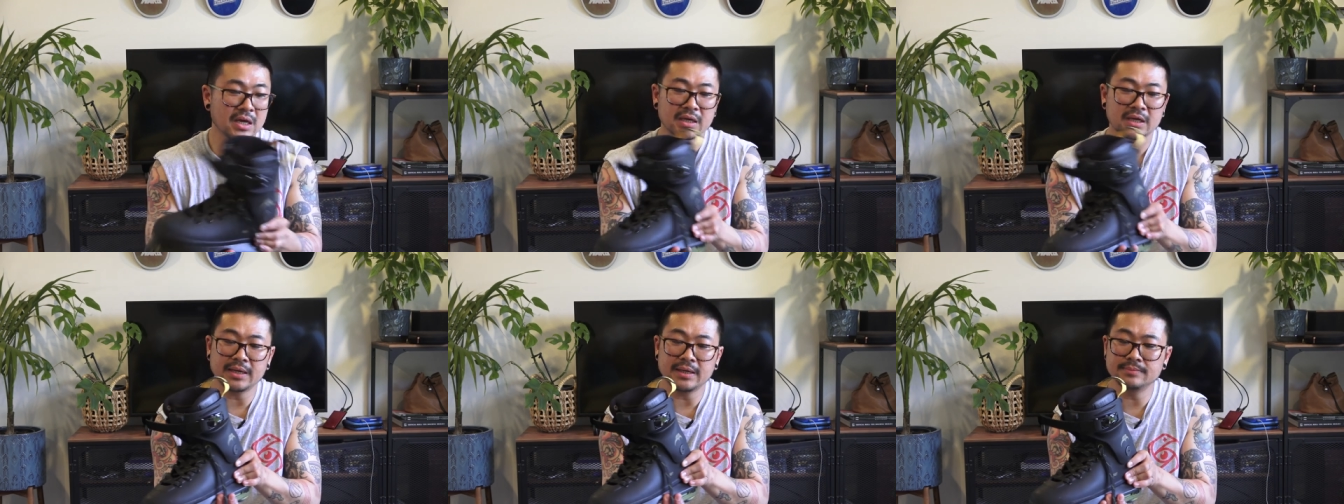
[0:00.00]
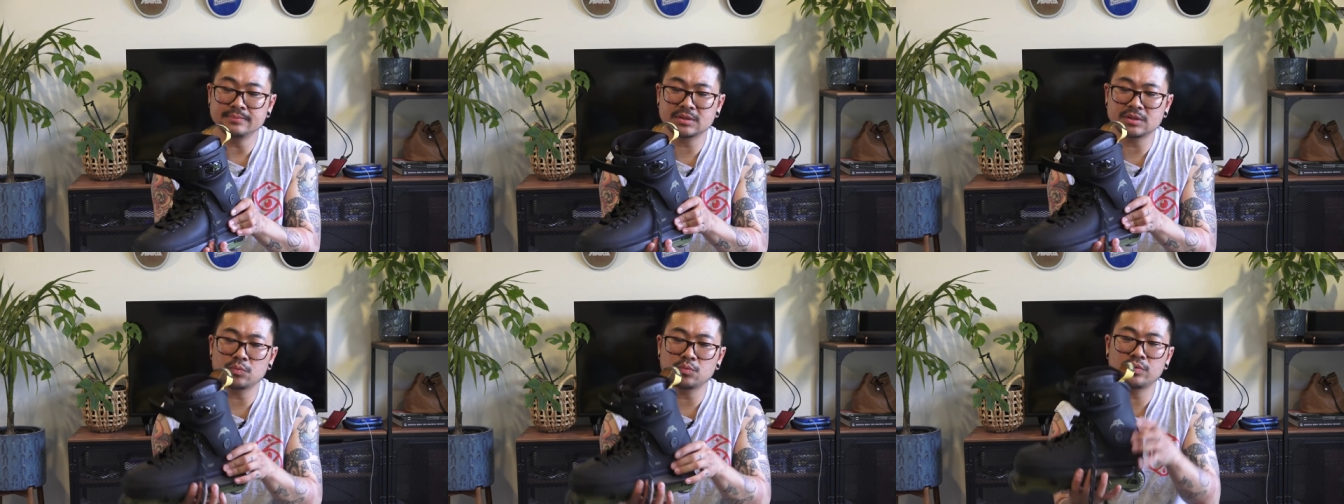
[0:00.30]

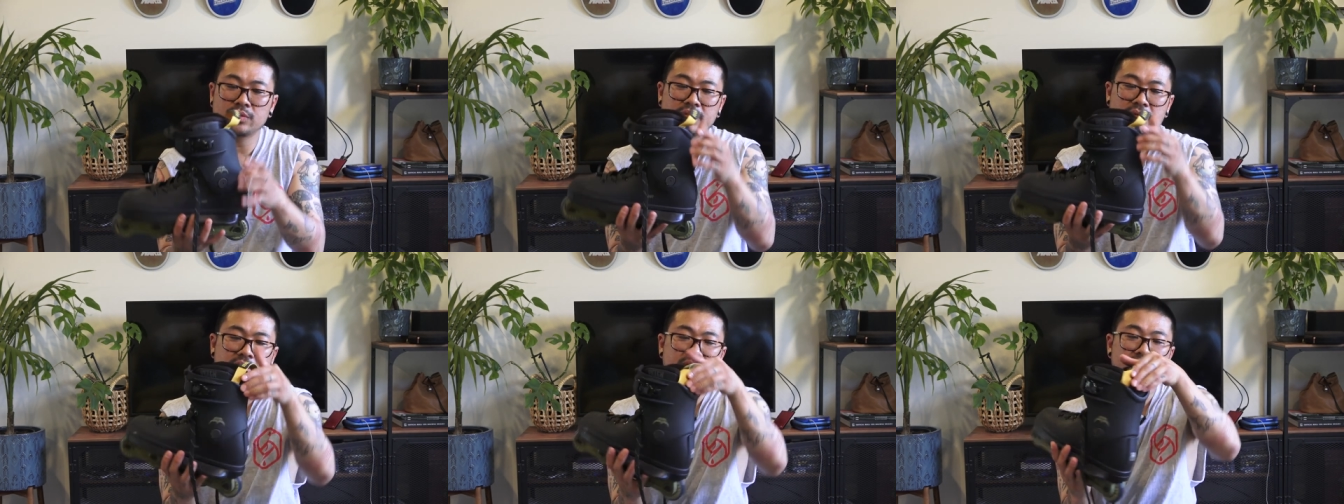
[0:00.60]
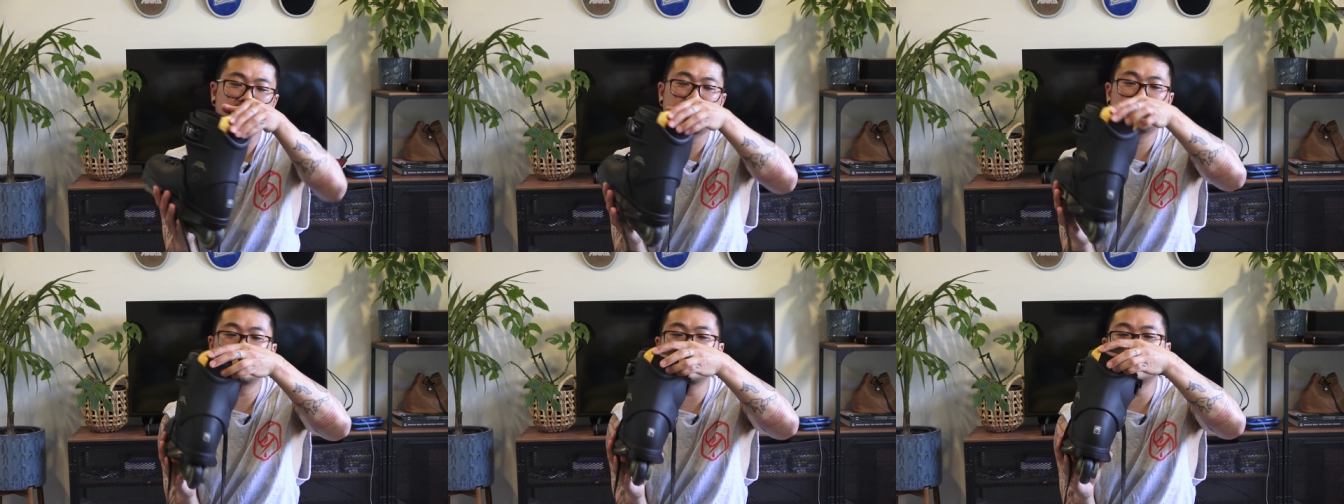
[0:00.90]
Comes
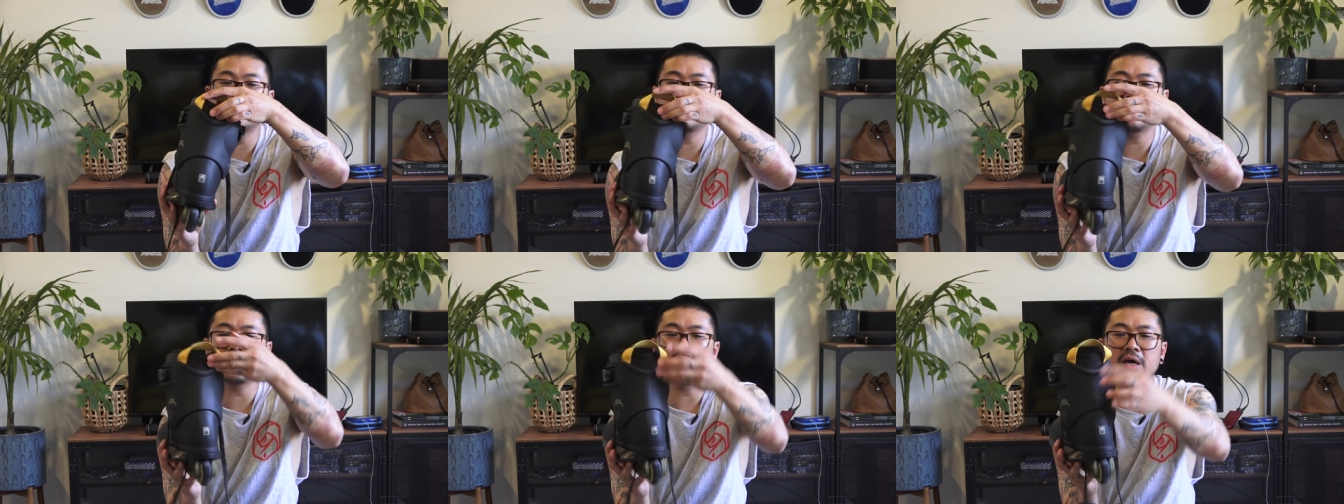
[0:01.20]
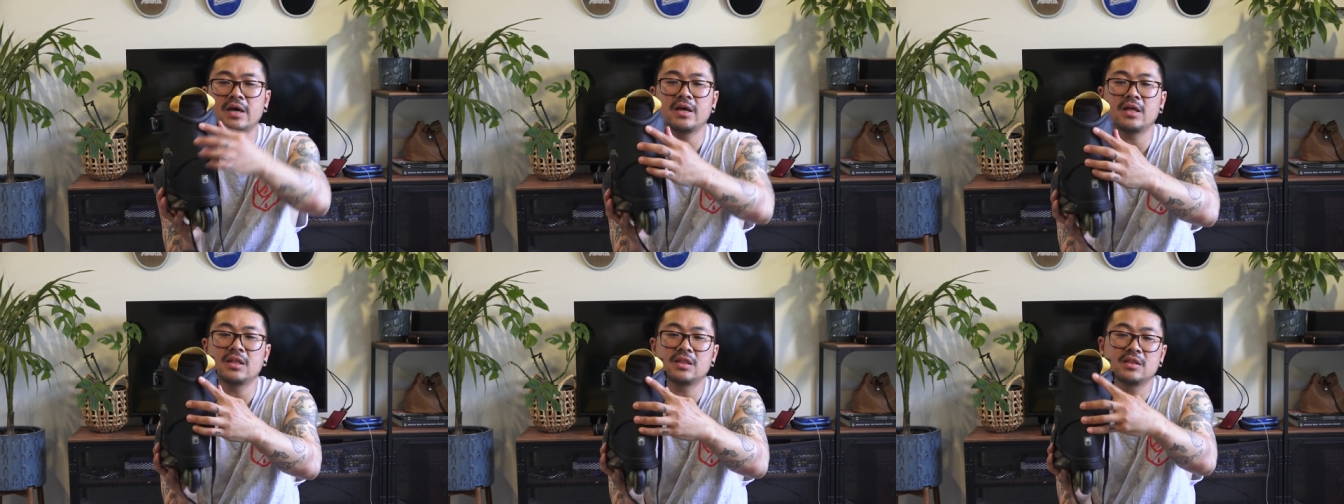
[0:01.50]
with
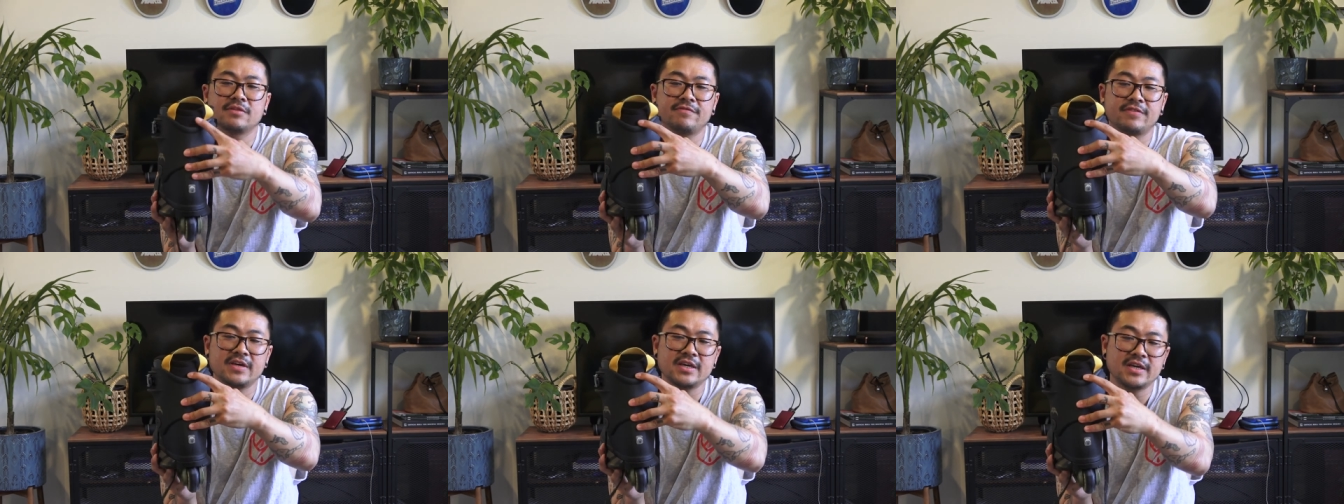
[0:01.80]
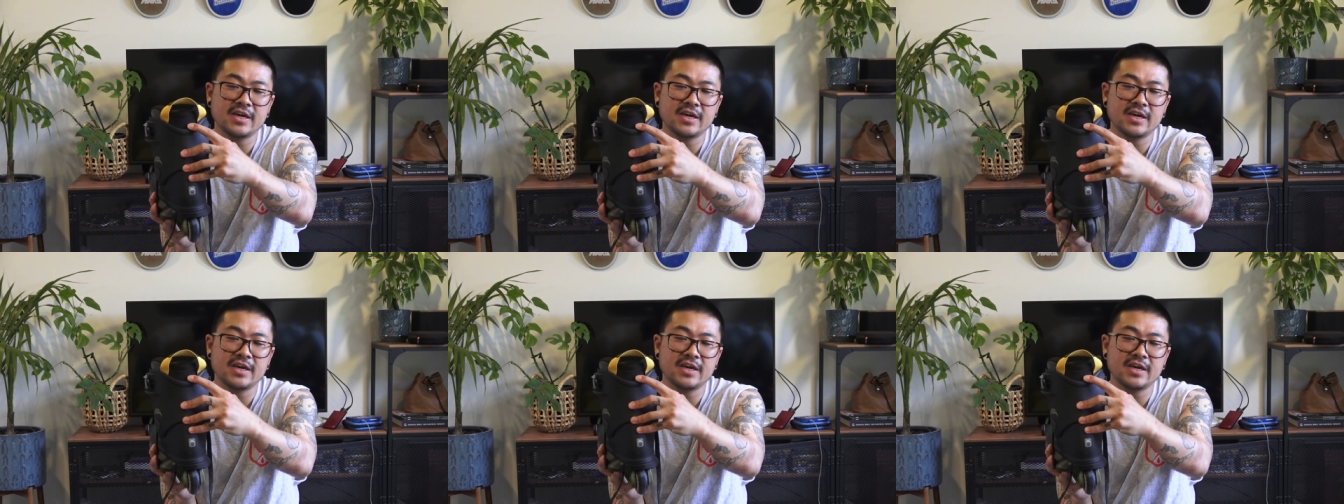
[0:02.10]
the V